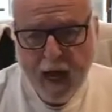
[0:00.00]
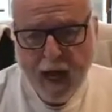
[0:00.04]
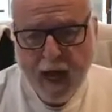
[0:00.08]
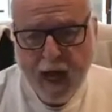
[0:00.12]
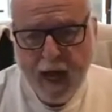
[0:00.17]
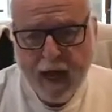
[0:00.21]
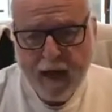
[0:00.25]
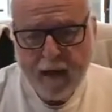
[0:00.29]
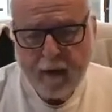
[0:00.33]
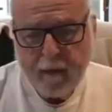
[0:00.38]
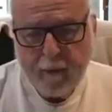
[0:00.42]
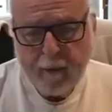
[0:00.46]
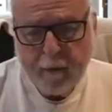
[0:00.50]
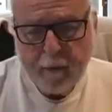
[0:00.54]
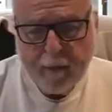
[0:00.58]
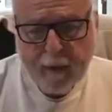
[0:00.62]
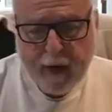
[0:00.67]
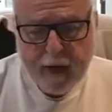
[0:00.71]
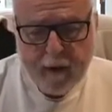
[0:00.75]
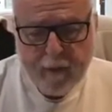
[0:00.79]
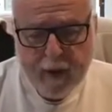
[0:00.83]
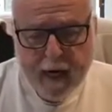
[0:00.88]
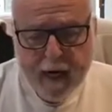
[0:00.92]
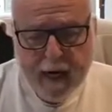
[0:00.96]
And
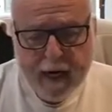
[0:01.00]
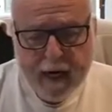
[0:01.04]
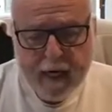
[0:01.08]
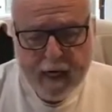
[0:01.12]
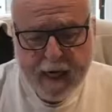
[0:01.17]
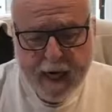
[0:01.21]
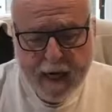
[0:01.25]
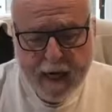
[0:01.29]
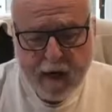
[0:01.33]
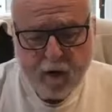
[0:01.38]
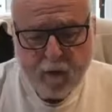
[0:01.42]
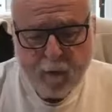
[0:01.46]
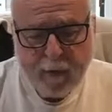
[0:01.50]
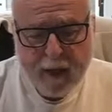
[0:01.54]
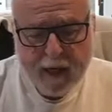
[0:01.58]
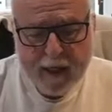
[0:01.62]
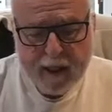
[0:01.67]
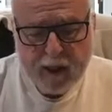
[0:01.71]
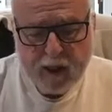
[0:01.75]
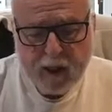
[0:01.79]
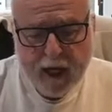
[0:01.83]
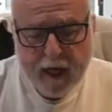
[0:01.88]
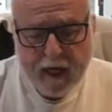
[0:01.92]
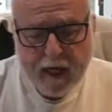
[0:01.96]
maybe I can help by
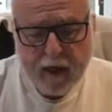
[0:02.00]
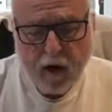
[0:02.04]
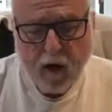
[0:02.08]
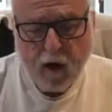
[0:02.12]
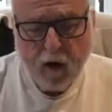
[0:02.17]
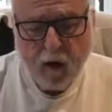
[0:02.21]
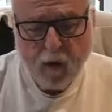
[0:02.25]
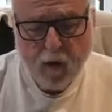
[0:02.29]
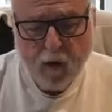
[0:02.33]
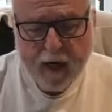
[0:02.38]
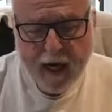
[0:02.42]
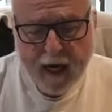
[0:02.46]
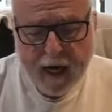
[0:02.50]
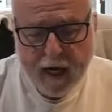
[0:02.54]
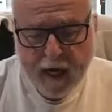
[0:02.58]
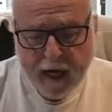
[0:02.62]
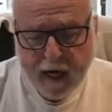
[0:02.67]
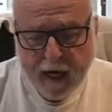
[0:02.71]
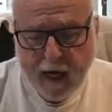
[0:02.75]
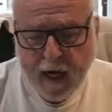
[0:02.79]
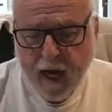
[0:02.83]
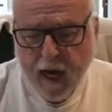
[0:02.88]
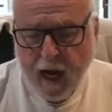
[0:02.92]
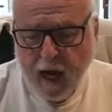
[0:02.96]
saying,
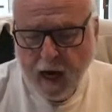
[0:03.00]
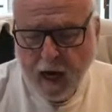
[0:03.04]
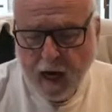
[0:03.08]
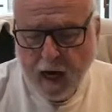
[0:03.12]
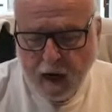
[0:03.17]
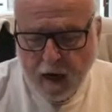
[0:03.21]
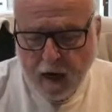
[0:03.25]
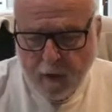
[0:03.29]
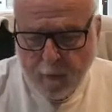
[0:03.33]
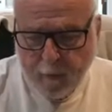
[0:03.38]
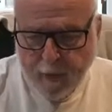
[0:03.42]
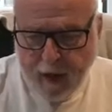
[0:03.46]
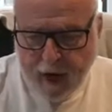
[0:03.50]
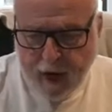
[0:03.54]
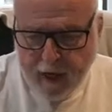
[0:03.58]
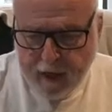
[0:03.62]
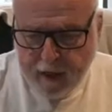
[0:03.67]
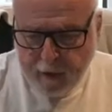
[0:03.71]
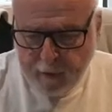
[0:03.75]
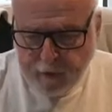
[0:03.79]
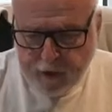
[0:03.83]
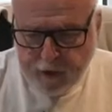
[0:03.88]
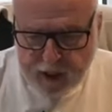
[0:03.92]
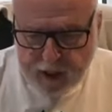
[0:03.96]
okay, I
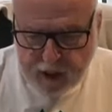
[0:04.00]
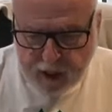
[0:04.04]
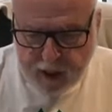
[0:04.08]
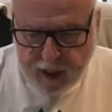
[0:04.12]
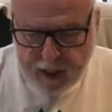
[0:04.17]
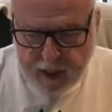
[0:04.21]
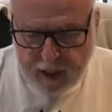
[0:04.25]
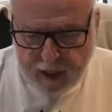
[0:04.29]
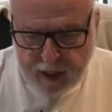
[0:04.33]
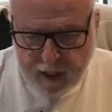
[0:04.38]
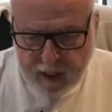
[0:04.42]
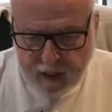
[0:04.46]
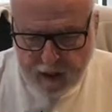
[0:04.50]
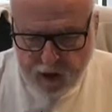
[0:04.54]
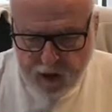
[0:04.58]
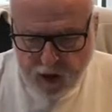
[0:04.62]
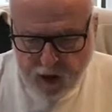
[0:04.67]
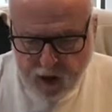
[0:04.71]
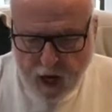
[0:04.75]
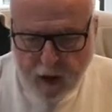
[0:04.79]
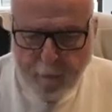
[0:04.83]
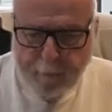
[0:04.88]
appreciate this.